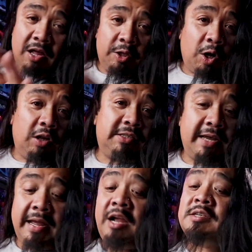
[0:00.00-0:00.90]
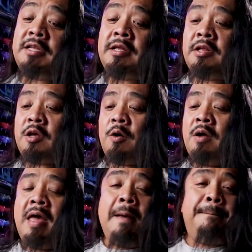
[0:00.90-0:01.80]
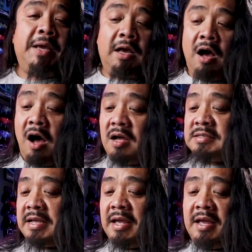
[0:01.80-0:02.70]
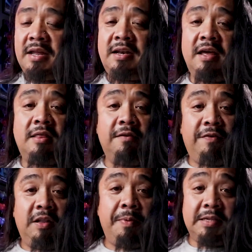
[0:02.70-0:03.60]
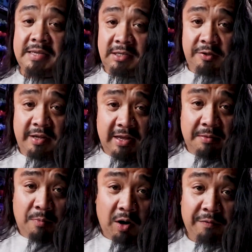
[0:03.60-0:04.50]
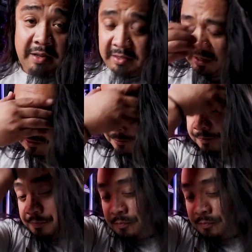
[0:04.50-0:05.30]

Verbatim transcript: They're all dead. Here's the thing though, because in the Philippines, actually in Marvel at least,